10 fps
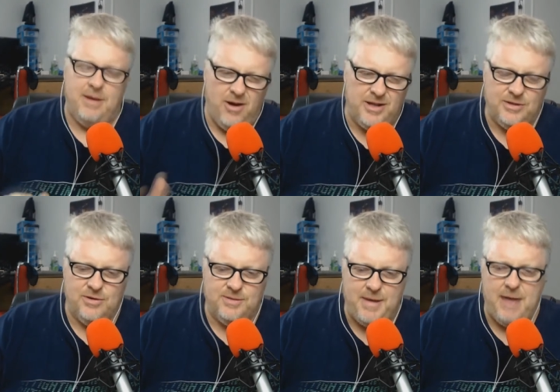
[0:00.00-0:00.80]
High
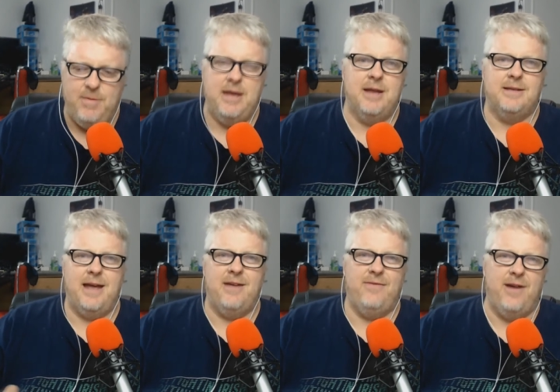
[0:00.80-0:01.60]
schools maybe you can
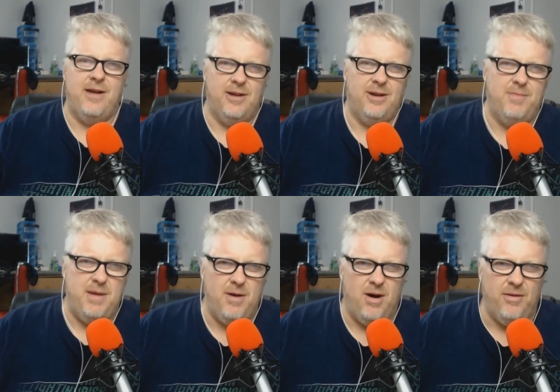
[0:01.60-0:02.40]
take a phone. They've got to
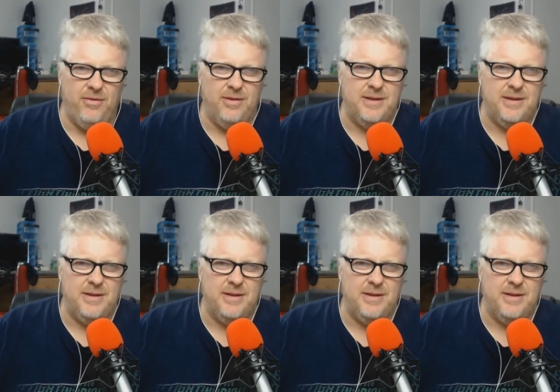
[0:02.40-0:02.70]
be off.